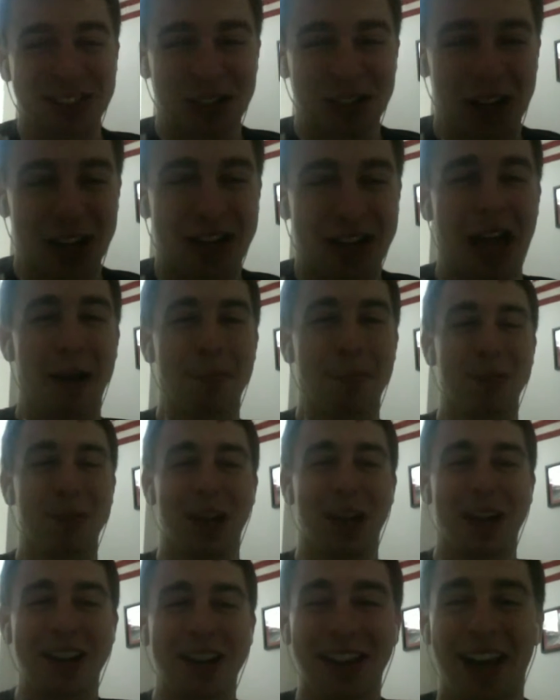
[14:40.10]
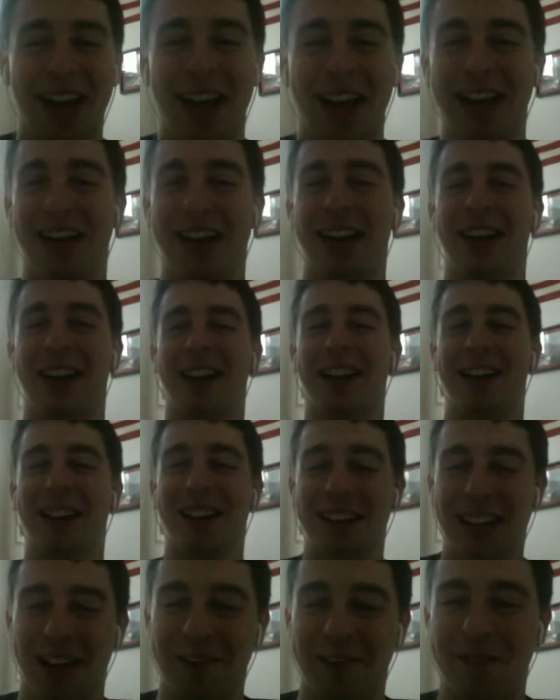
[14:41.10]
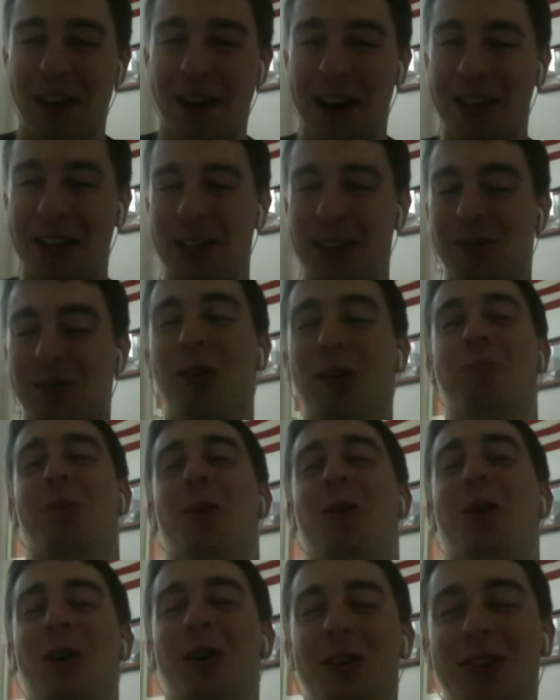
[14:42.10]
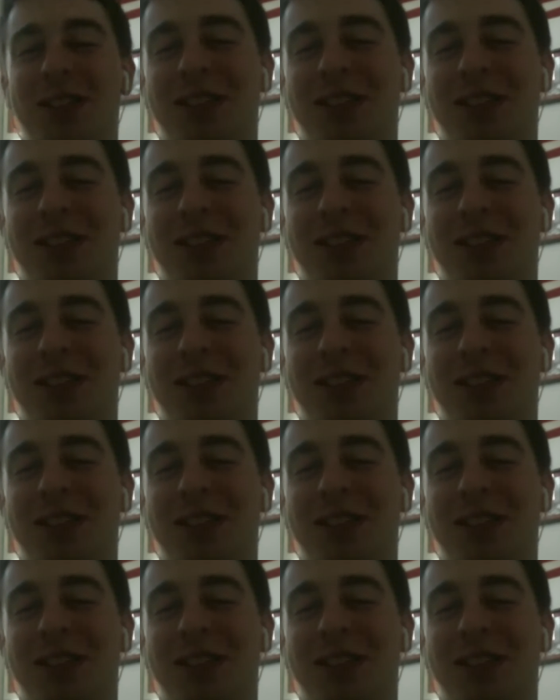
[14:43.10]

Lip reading: I copyright that fantasy football